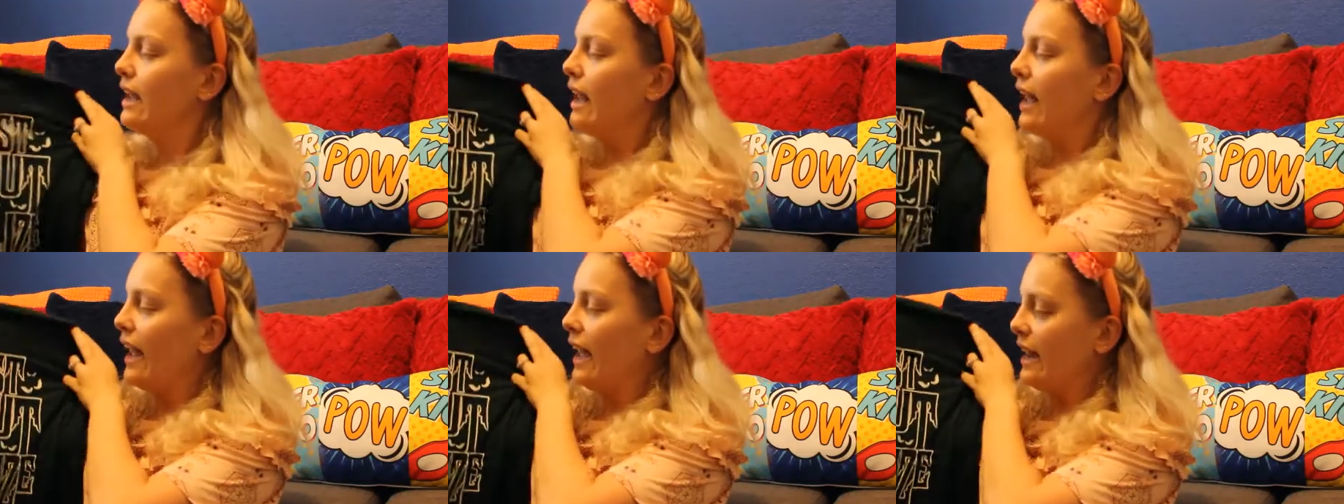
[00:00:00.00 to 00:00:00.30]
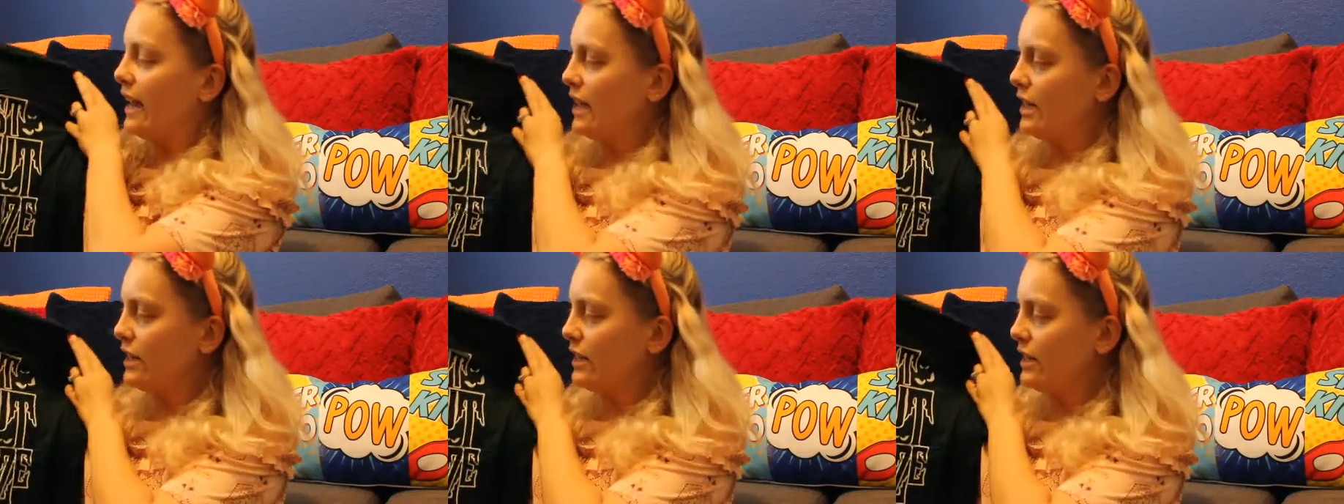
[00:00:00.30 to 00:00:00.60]

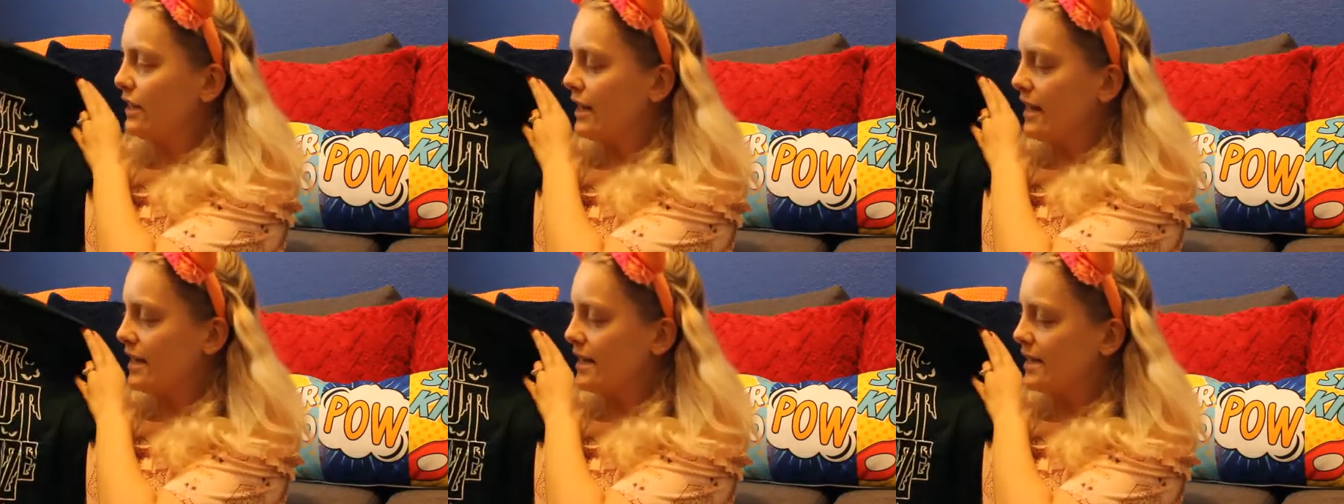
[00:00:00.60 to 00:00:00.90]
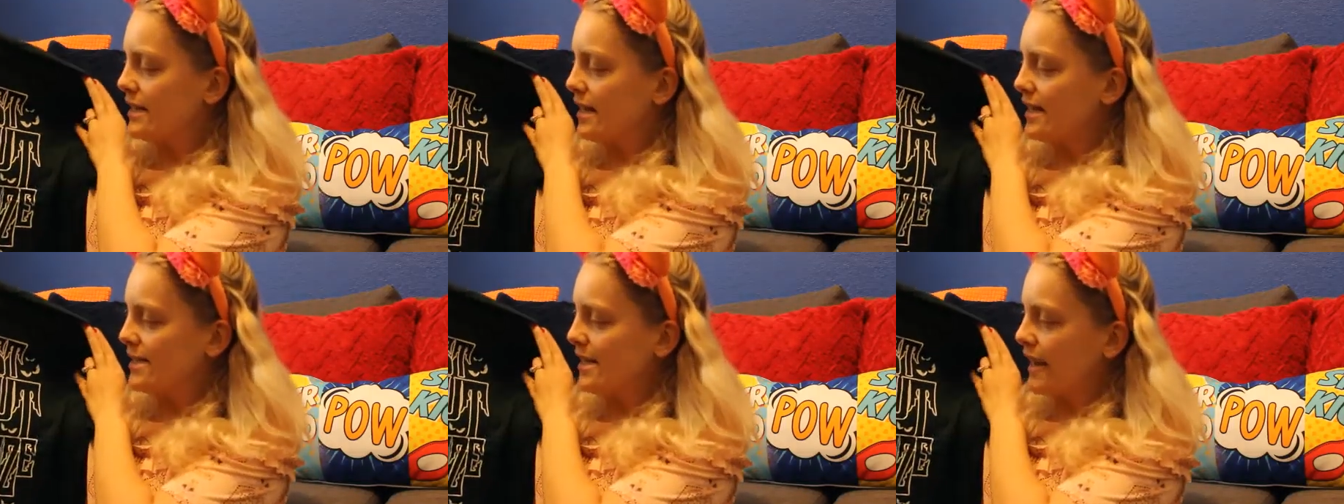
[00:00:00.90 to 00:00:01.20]
And, I, and it
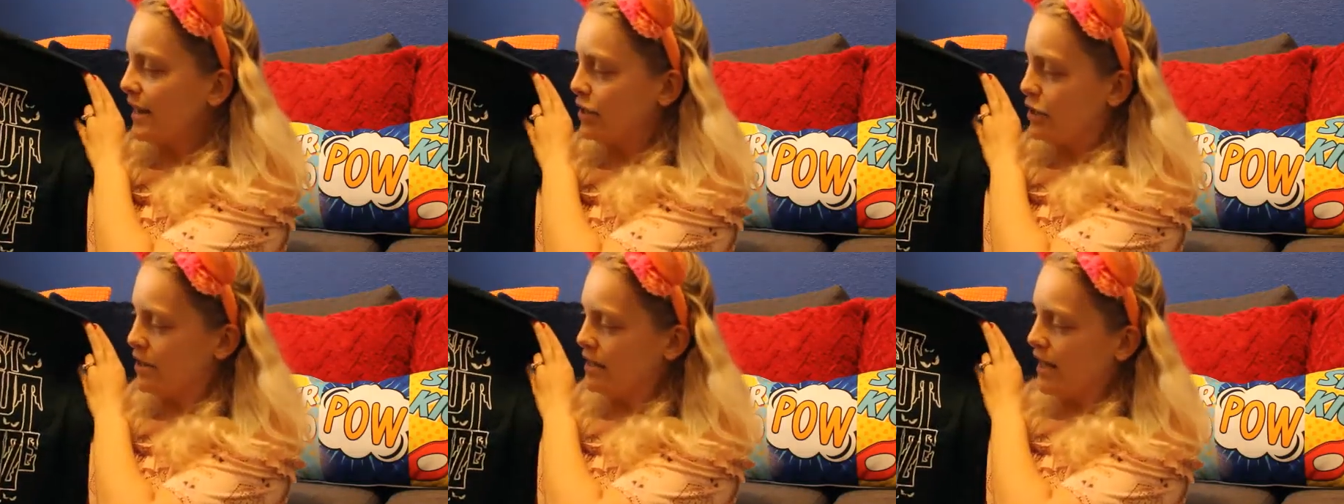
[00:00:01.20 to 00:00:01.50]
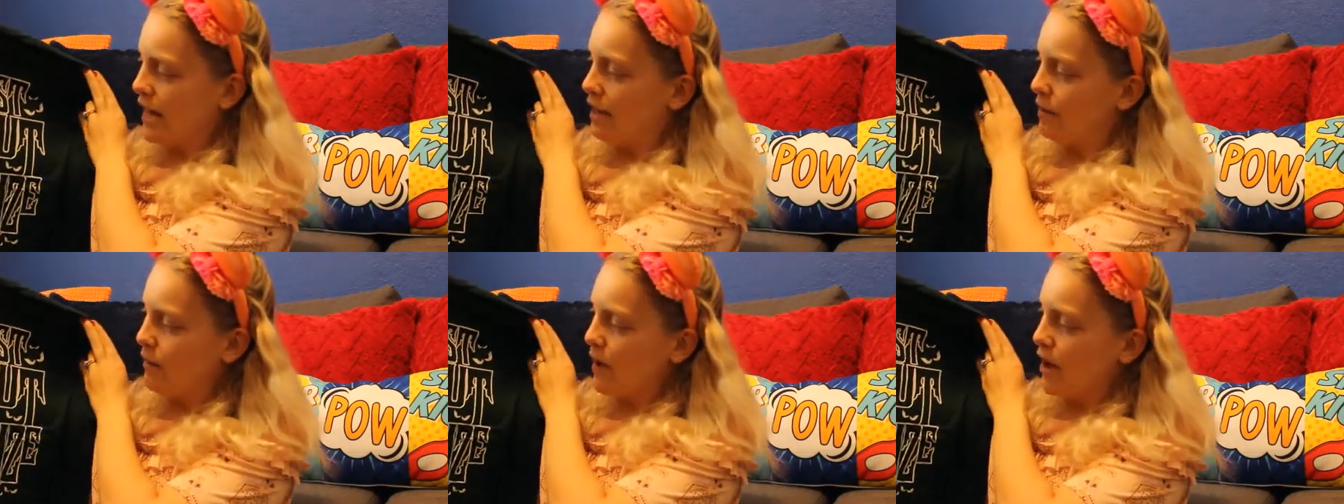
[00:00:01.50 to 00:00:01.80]
says, I just
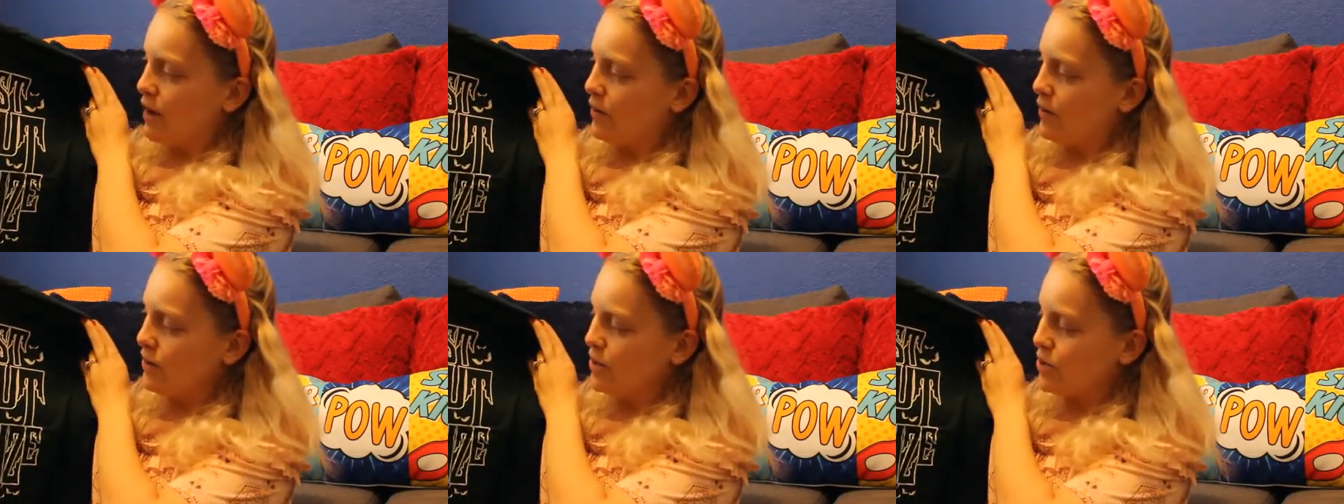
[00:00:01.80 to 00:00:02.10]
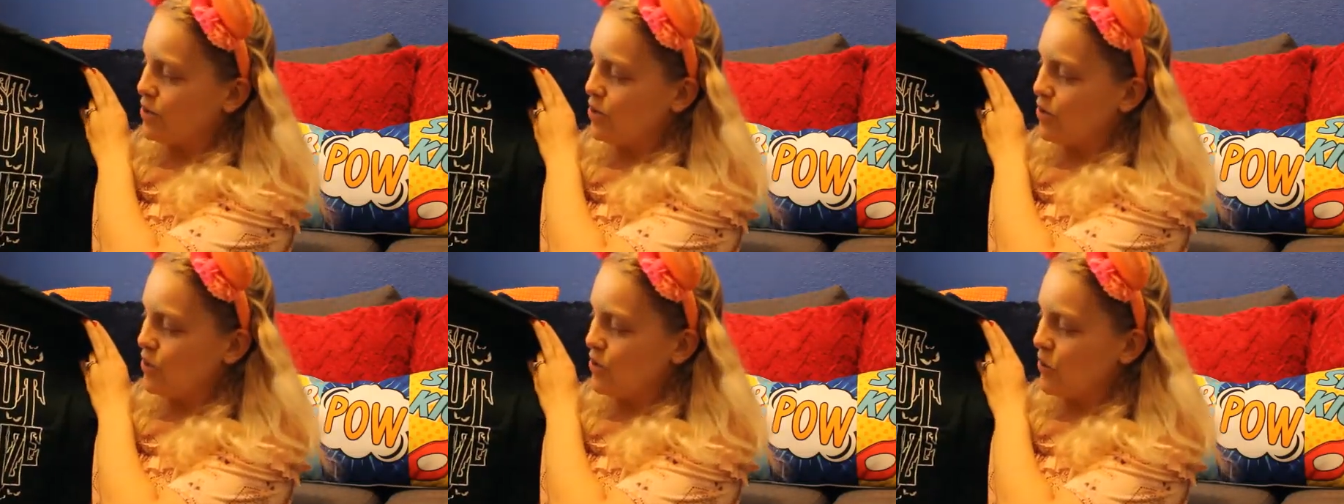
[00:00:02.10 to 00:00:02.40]
came out
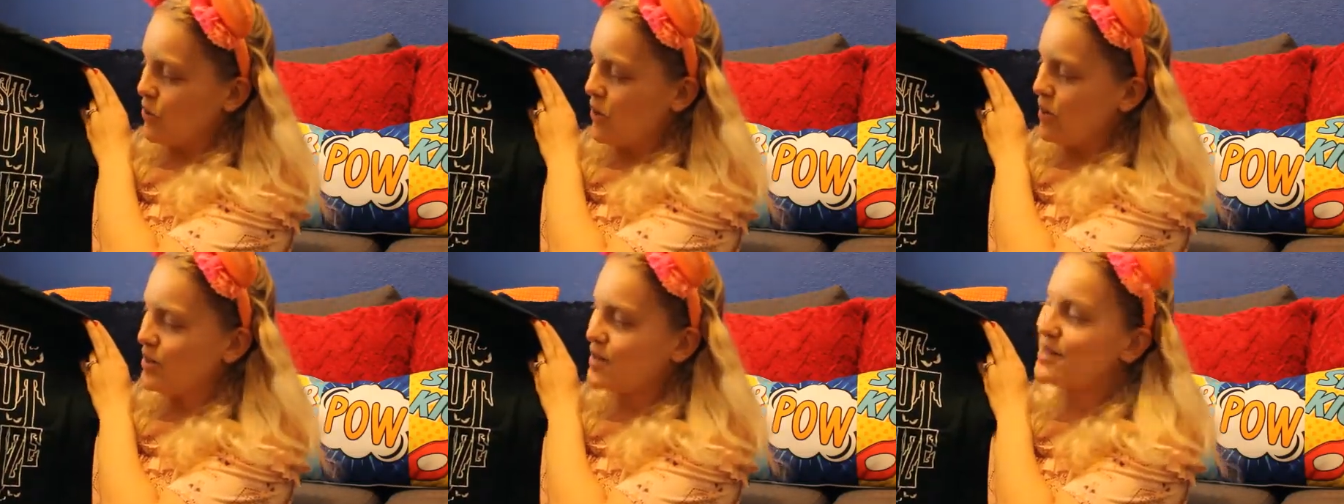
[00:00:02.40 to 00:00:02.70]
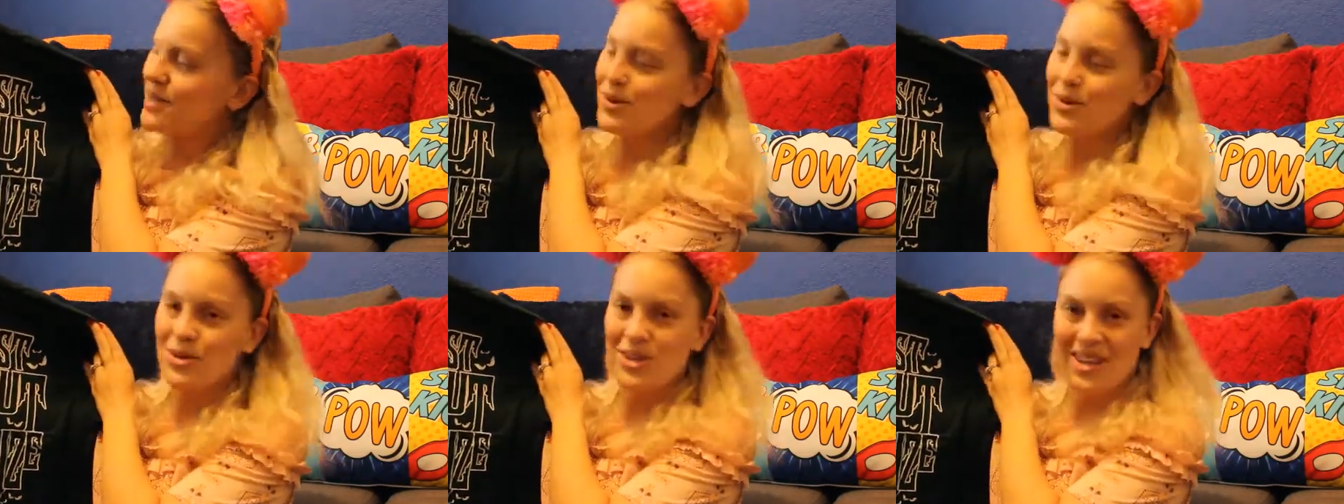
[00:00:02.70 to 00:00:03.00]
to
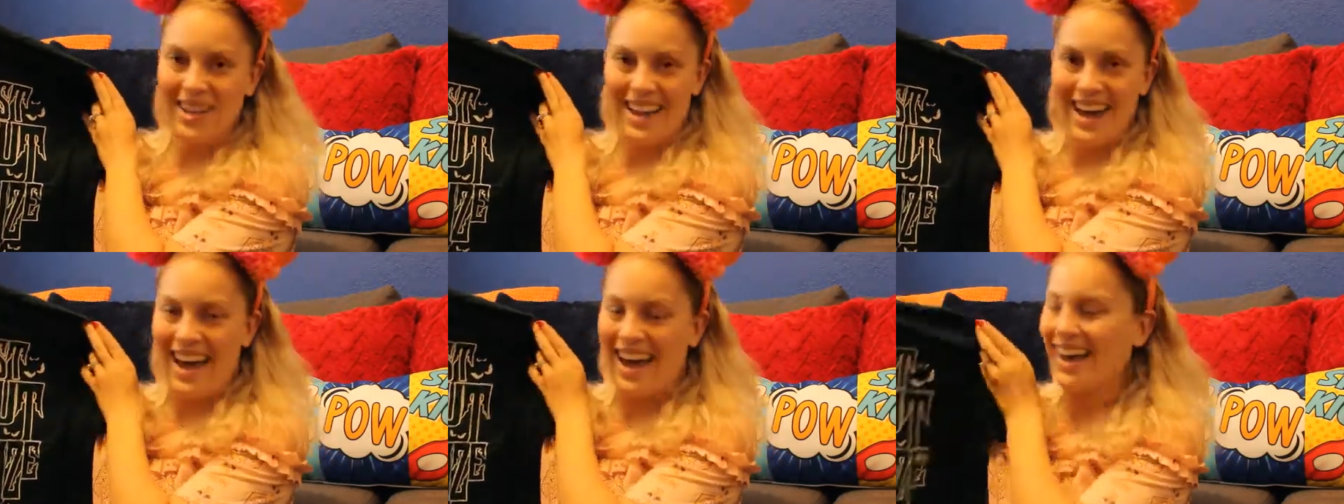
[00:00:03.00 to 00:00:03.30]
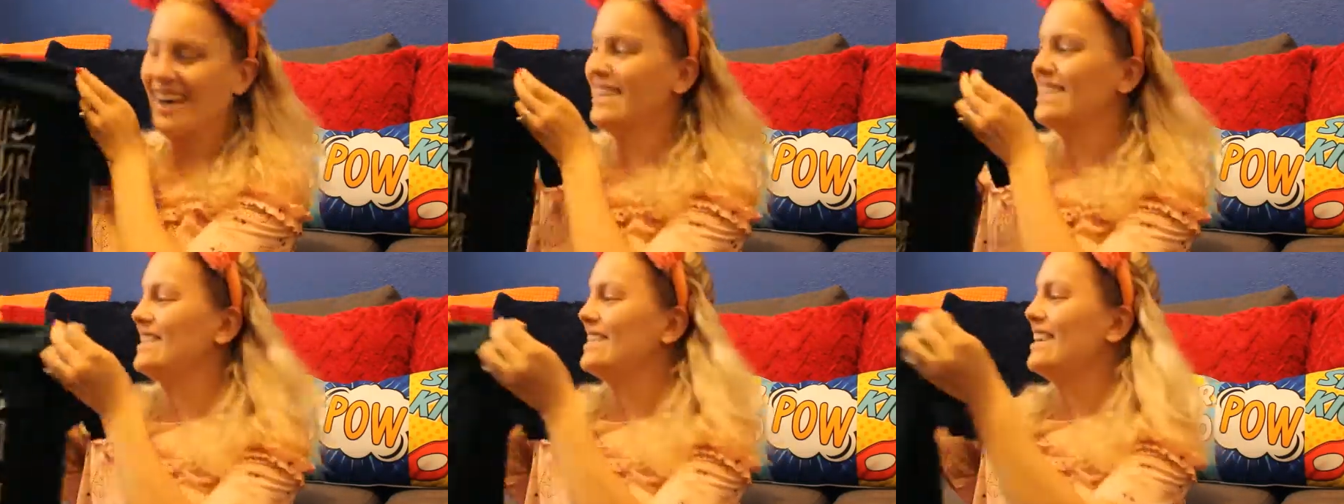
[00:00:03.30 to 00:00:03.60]

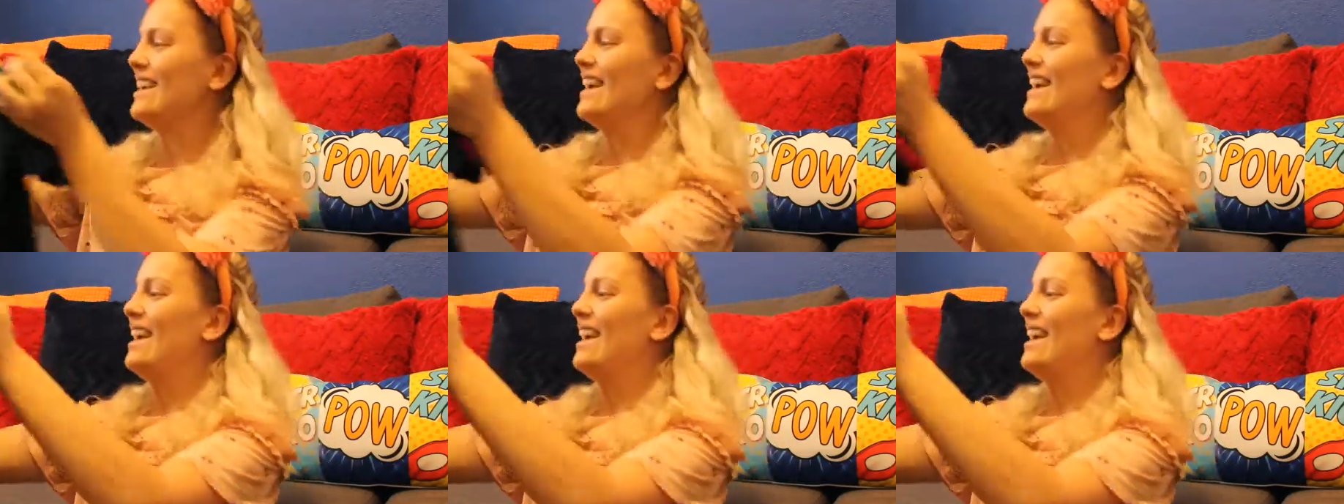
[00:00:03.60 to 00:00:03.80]
socialize.